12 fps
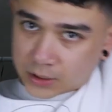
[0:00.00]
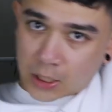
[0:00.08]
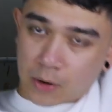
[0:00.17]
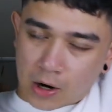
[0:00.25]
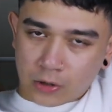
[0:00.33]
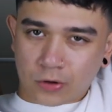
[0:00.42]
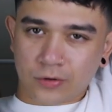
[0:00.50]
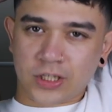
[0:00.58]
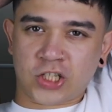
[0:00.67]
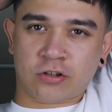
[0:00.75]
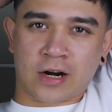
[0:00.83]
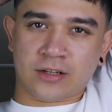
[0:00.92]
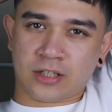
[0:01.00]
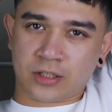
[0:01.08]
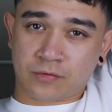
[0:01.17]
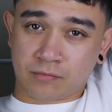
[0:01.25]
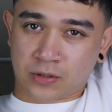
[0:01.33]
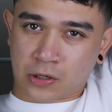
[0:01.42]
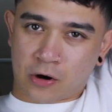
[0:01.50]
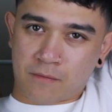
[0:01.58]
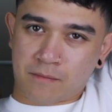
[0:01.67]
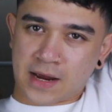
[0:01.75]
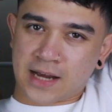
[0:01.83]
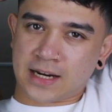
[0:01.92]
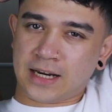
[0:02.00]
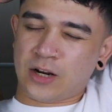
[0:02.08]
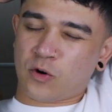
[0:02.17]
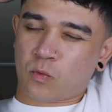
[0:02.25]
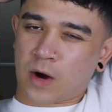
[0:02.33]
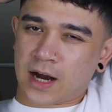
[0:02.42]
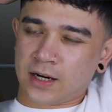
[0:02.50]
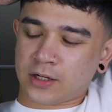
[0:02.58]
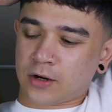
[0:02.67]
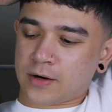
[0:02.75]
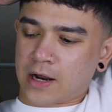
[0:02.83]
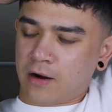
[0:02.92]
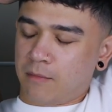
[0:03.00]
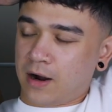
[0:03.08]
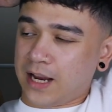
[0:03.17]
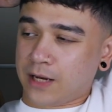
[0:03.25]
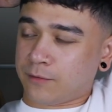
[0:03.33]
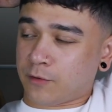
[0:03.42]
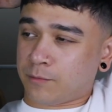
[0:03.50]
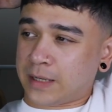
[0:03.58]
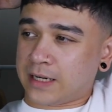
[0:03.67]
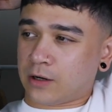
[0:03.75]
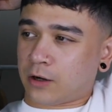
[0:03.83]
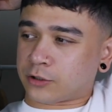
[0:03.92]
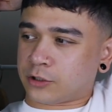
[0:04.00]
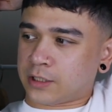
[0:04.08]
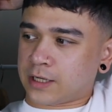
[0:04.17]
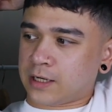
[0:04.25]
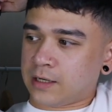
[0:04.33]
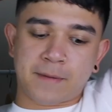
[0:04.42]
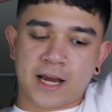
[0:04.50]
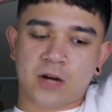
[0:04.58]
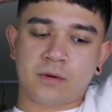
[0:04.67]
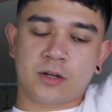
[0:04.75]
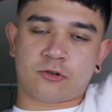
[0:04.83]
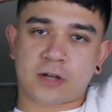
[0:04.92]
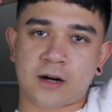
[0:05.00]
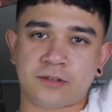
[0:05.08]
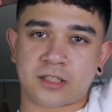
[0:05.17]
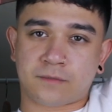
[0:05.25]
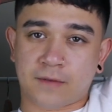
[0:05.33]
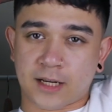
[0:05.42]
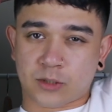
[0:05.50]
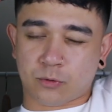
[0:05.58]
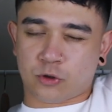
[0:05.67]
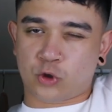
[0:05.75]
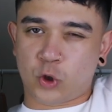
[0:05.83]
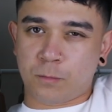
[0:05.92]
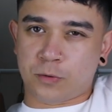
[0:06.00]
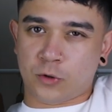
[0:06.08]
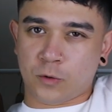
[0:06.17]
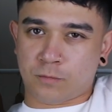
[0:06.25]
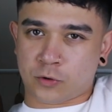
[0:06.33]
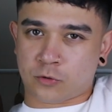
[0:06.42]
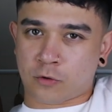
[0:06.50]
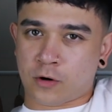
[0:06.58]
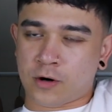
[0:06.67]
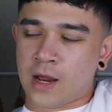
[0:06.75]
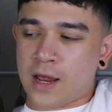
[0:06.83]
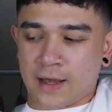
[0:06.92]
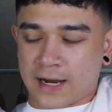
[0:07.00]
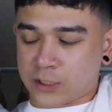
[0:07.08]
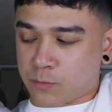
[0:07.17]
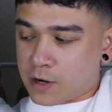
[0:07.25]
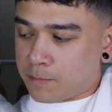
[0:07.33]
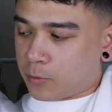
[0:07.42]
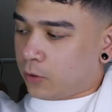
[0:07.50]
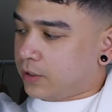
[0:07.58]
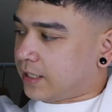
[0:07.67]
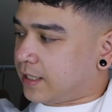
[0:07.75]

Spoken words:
So I got these trousers from Topman a little while ago now. It might even have been last year. Back when the trousers flex was super duper strong, that's when I bought